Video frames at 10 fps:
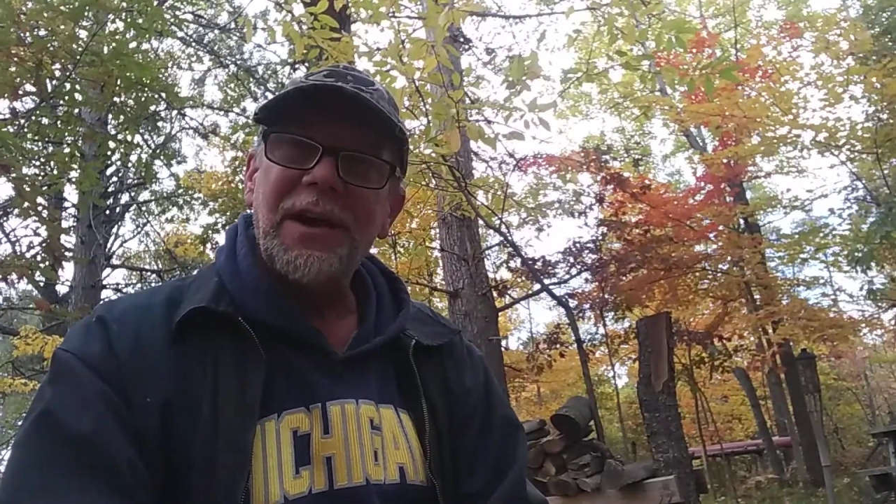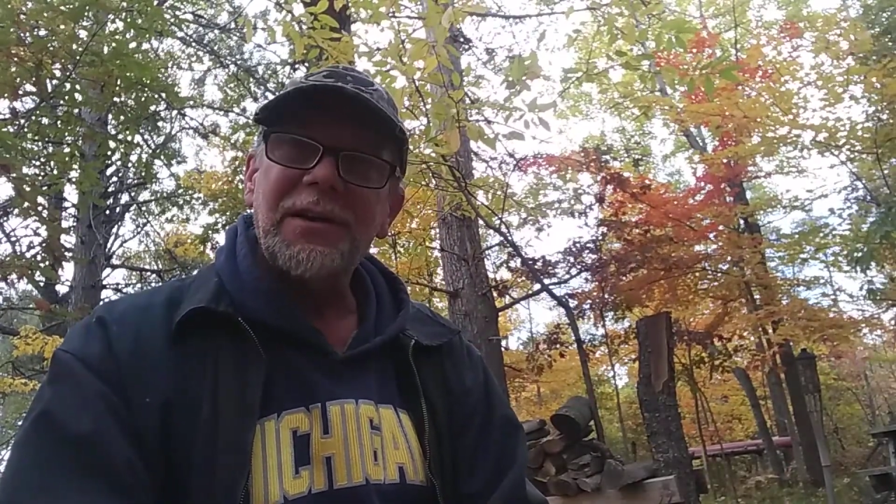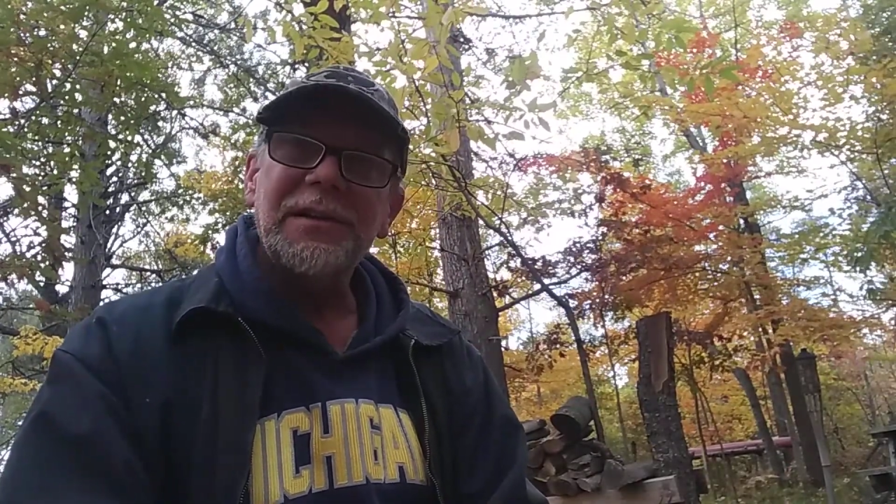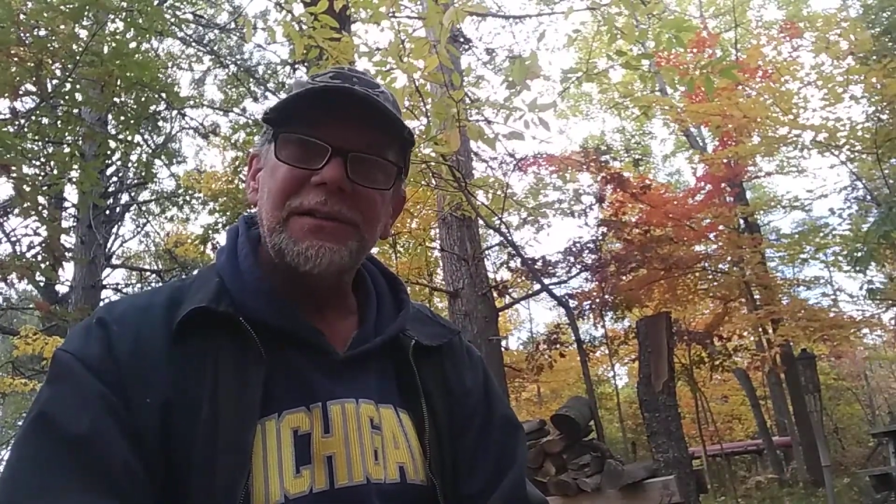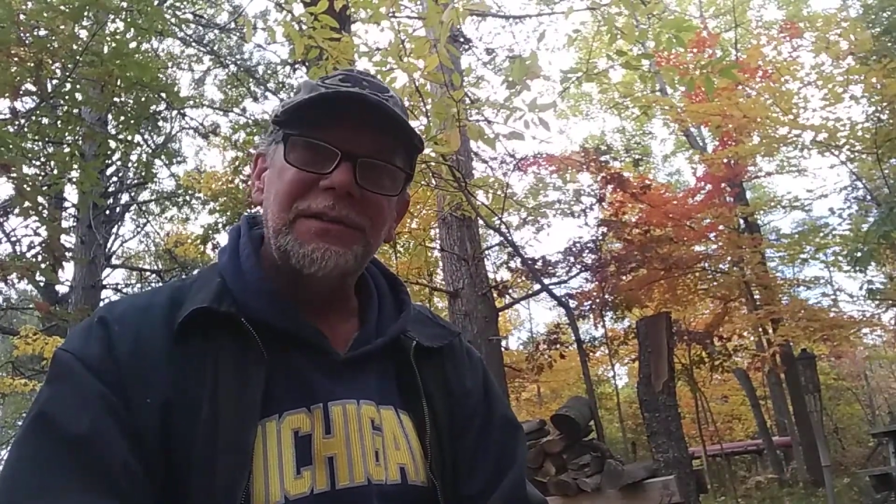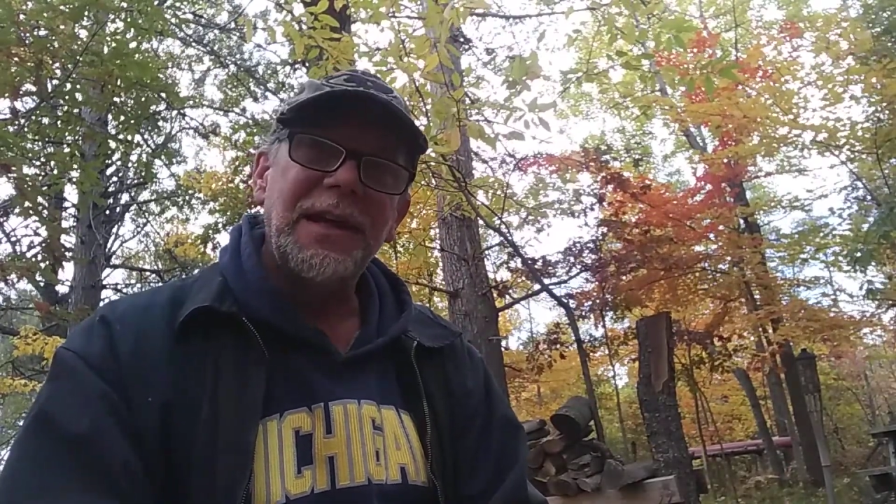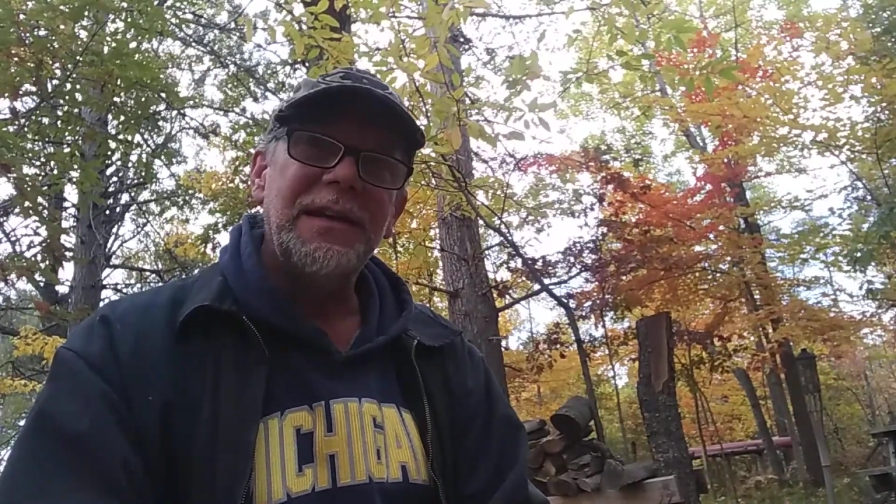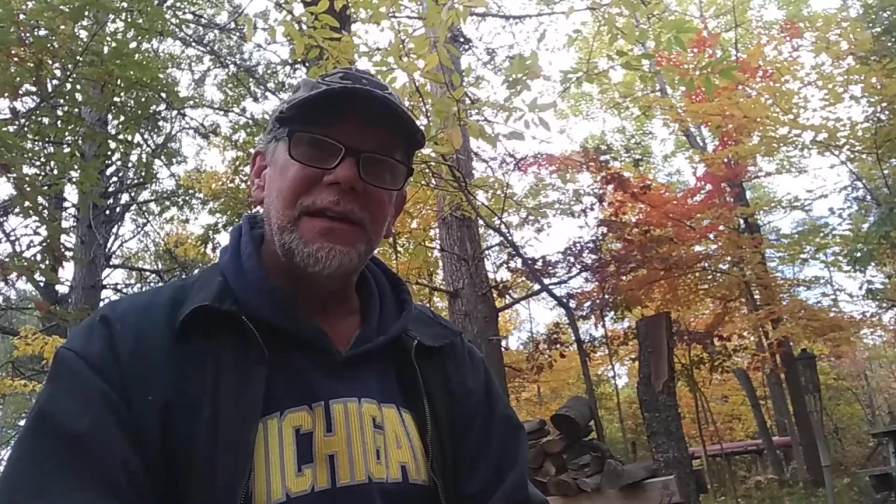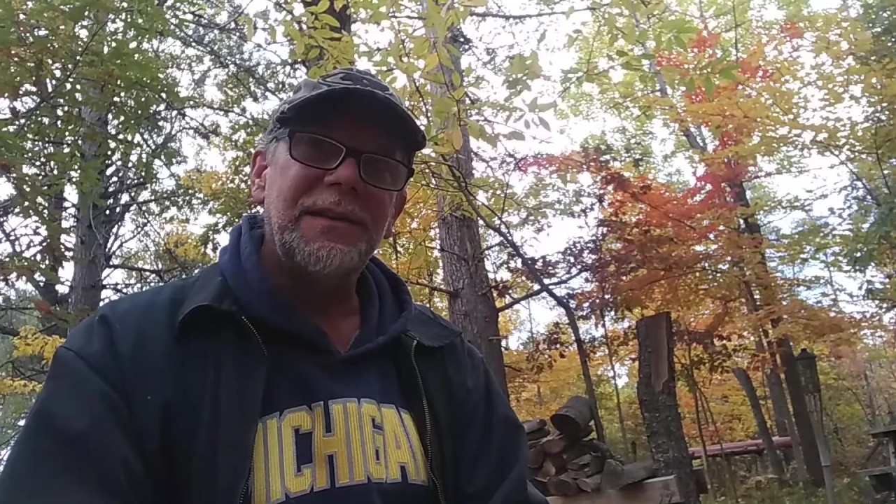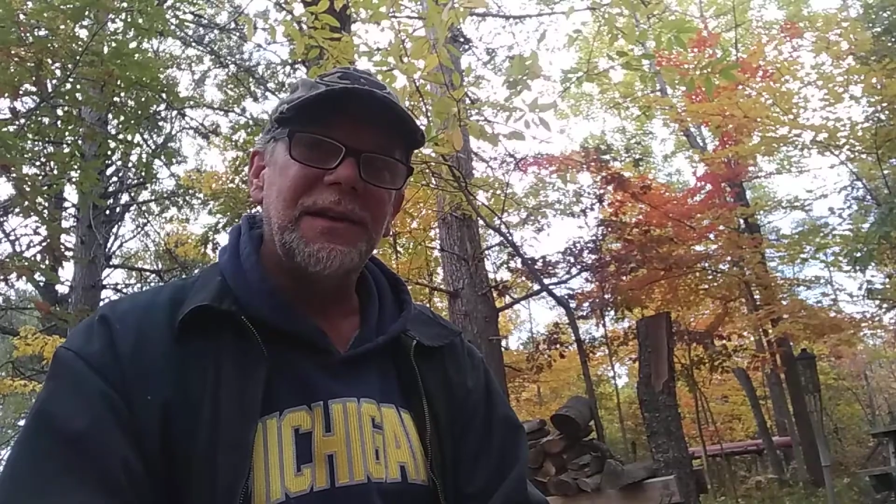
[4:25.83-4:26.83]
hardly say
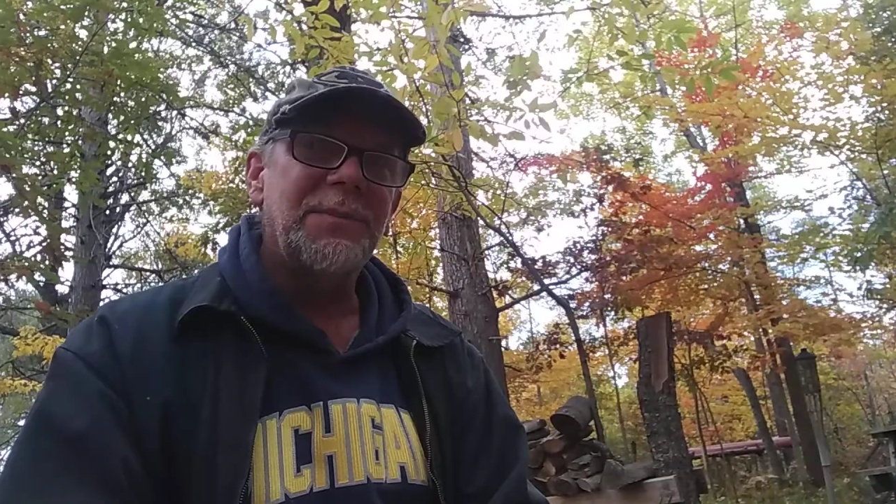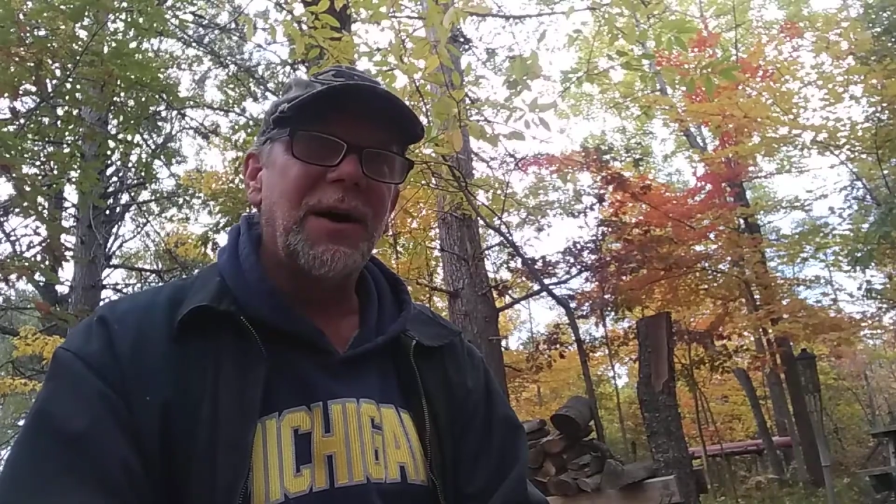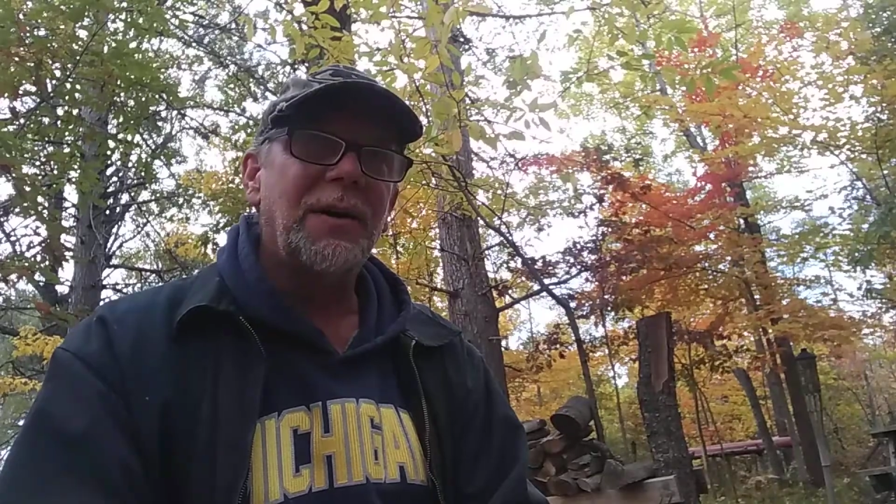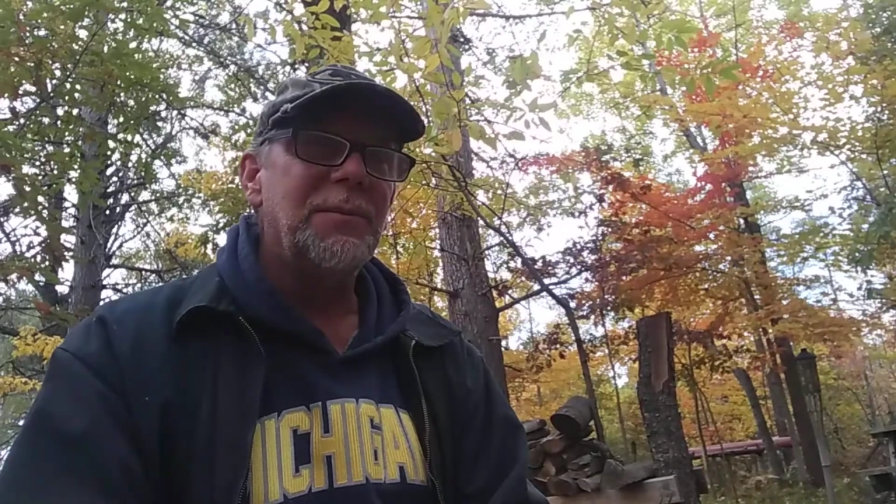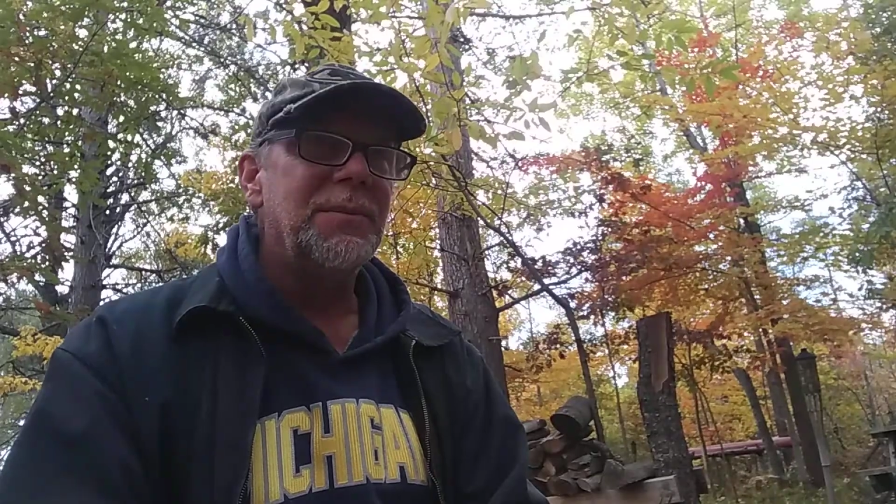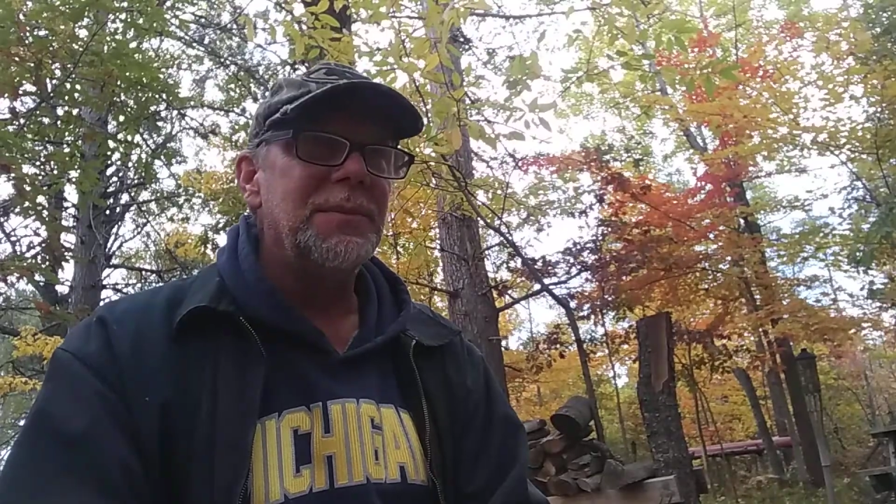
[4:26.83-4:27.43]
anything about